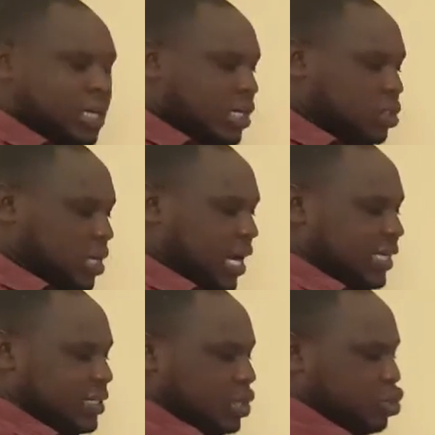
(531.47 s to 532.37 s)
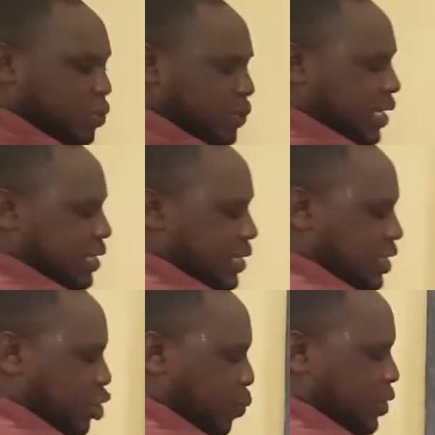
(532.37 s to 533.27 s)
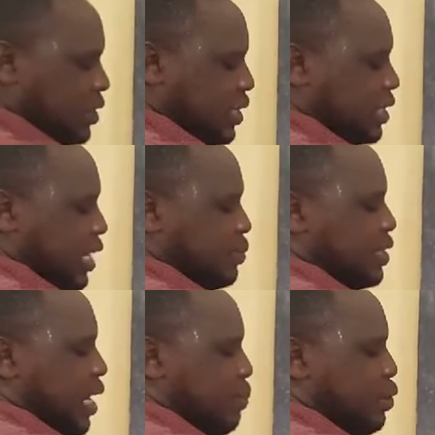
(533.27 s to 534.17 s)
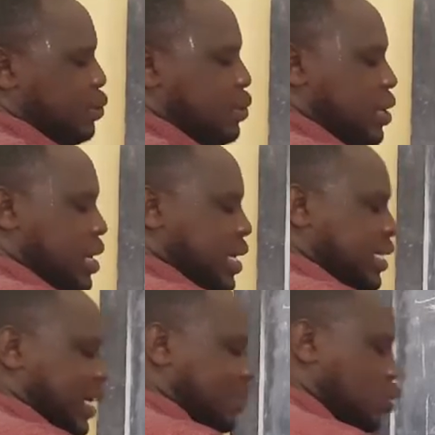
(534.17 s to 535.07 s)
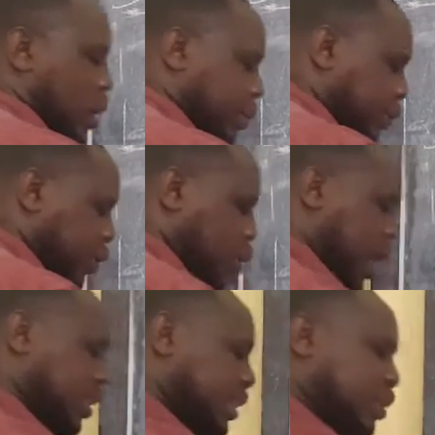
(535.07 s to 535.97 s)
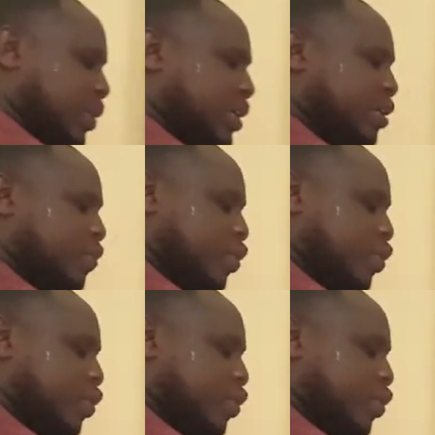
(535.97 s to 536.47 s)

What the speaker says: So that you multiply 0.6 times W times 1.1, that will give